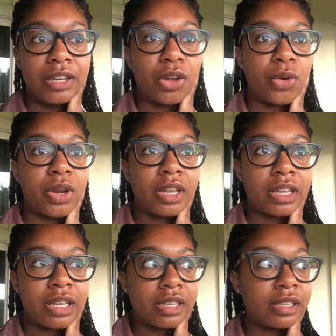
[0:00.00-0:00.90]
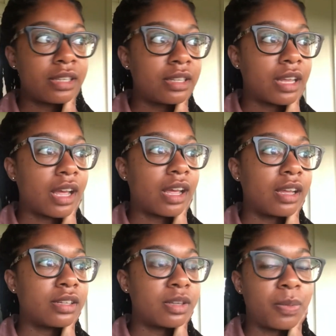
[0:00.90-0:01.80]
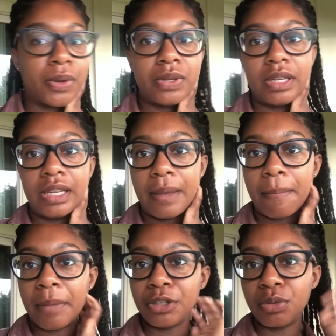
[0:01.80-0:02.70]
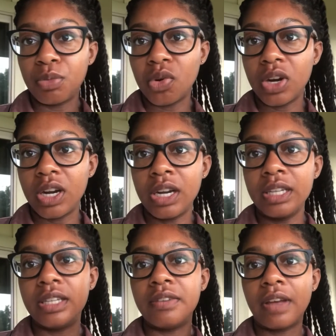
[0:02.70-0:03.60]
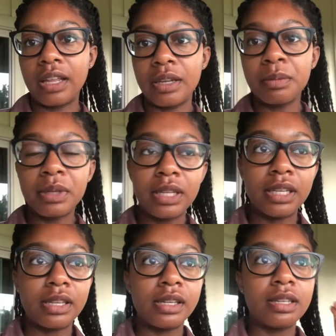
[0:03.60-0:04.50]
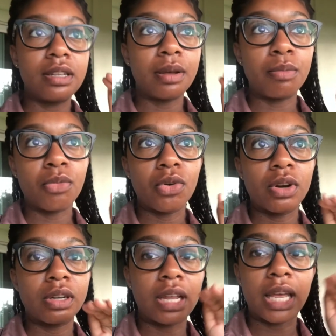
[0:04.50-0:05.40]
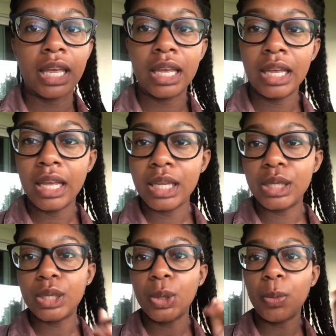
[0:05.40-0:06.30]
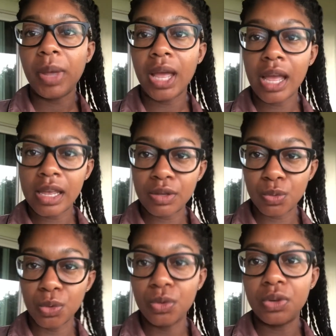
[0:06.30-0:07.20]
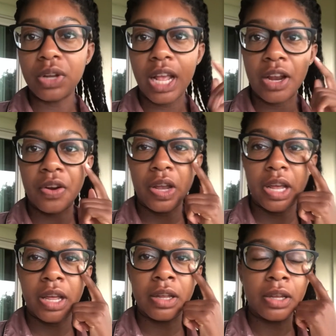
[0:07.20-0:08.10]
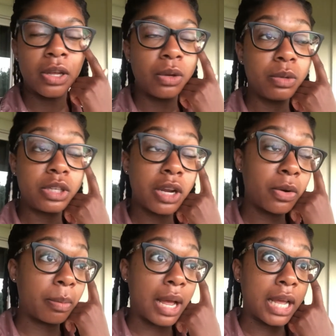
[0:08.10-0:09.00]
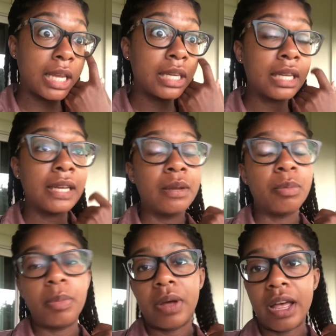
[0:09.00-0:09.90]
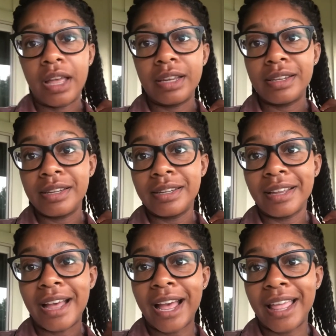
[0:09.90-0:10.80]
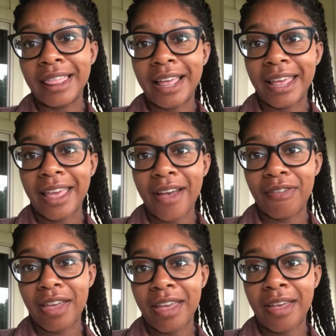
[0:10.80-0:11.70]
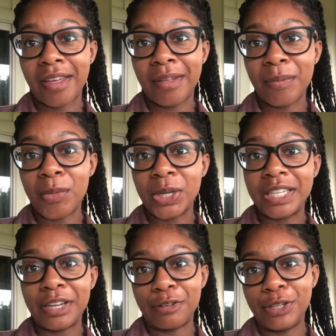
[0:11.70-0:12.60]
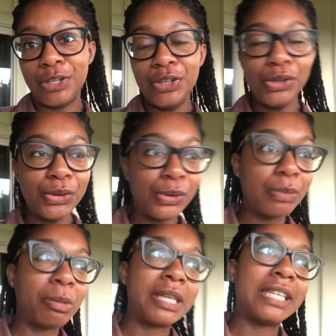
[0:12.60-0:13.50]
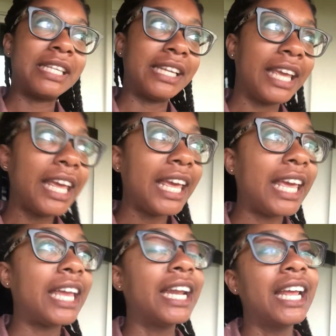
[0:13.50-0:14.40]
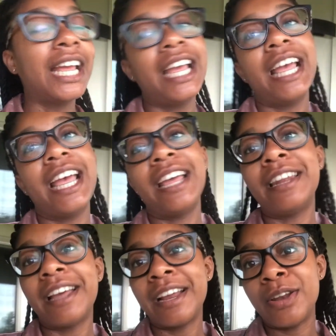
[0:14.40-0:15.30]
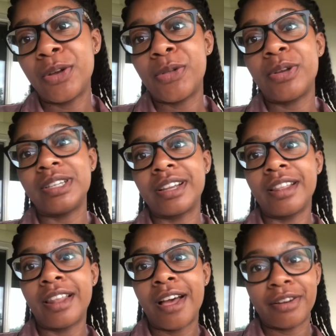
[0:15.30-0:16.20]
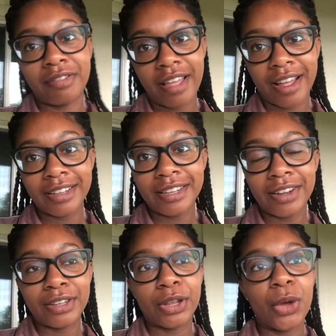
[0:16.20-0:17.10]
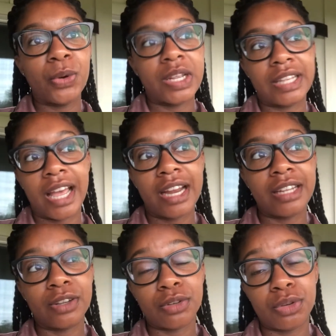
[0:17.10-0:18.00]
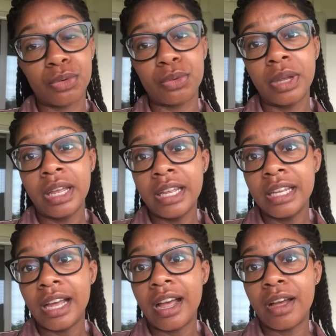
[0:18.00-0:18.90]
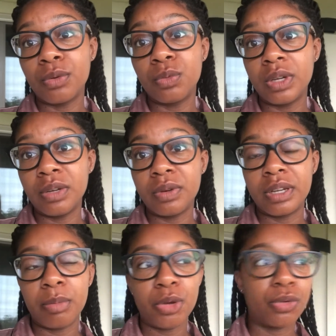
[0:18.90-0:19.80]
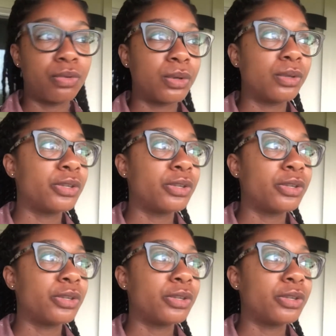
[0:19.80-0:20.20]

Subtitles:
Kona is supposedly much more developed. This is a more like slow-paced rural area, which I don't mind, but I like having more stuff to do and places to eat, and I know there's a lot of that on the Kona side. It's also really, really beautiful.